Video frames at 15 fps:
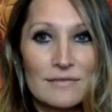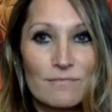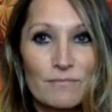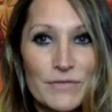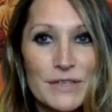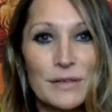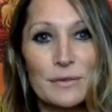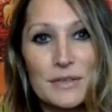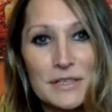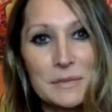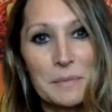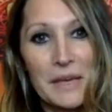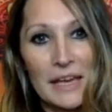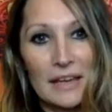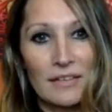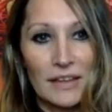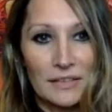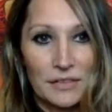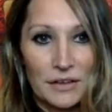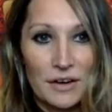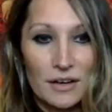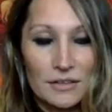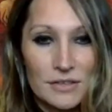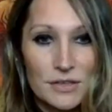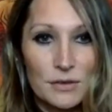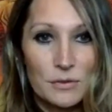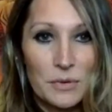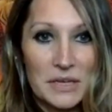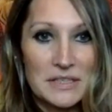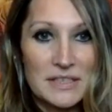So to speak, like the cartoon
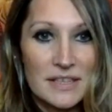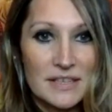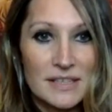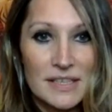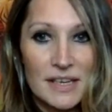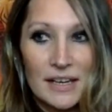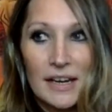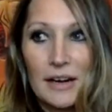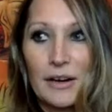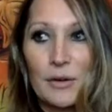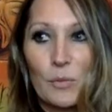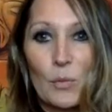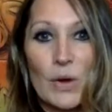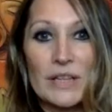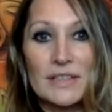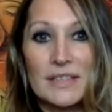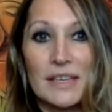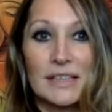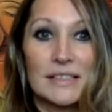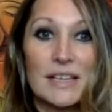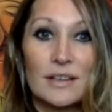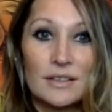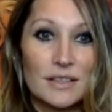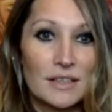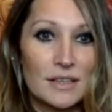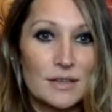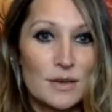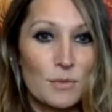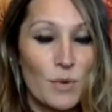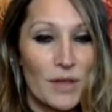ones that sit here, and one's like telling you to
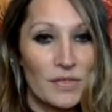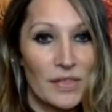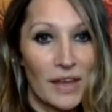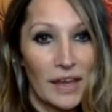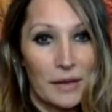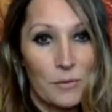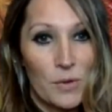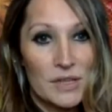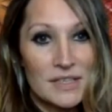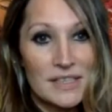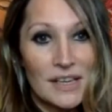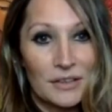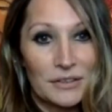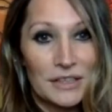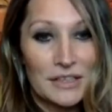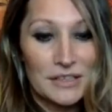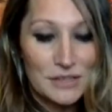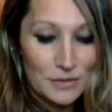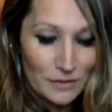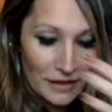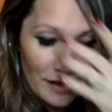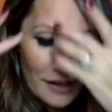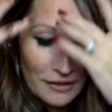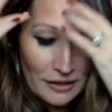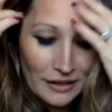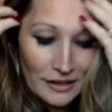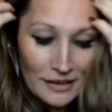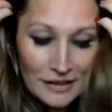do one thing and one's telling you to do the other.